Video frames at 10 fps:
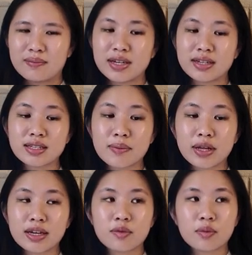because I'm
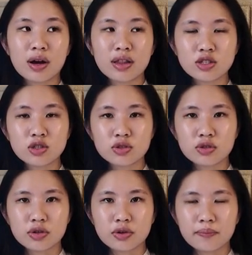like, wow, that's
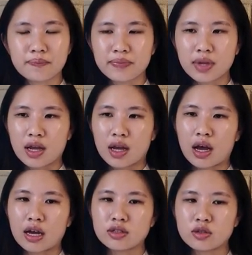true.
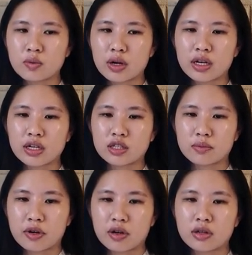I do want to
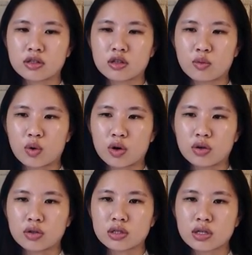experience the
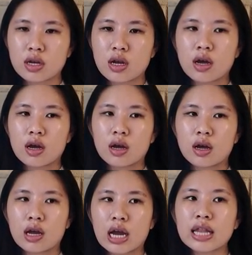world
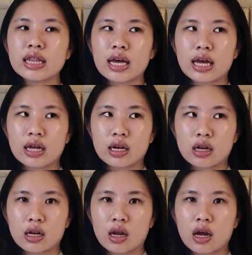and
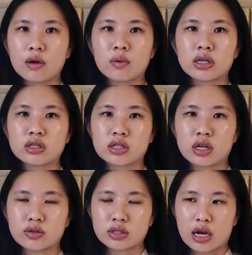then I want to
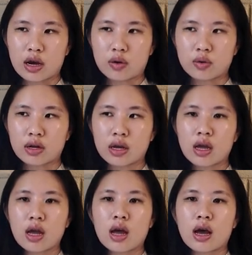settle down.
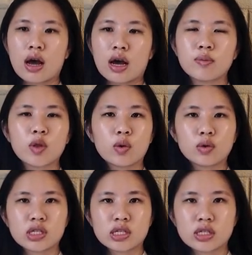I'm the
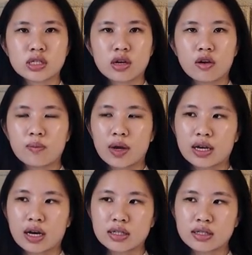oldest of my
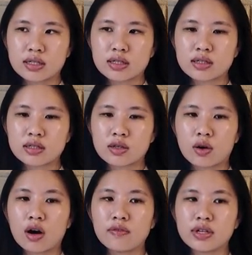cousins, so
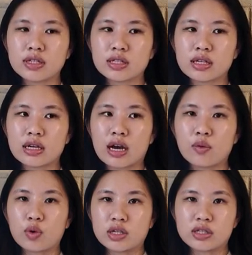obviously I
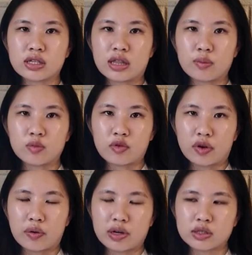want to see them
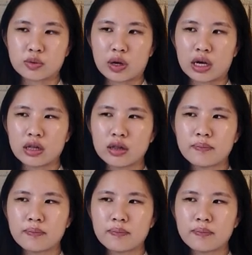grow as well.